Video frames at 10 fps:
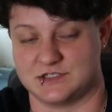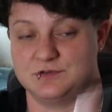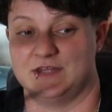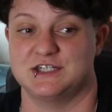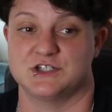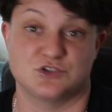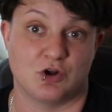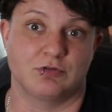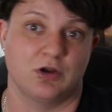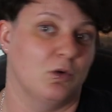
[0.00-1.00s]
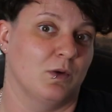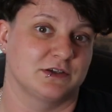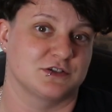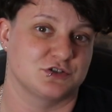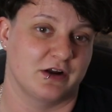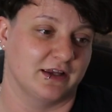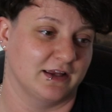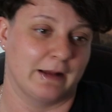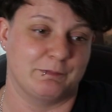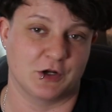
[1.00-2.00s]
So they just don't know what they're striking
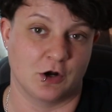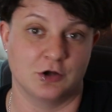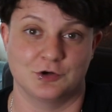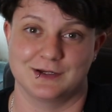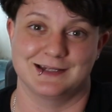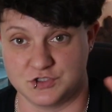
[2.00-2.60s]
at. They're hungry.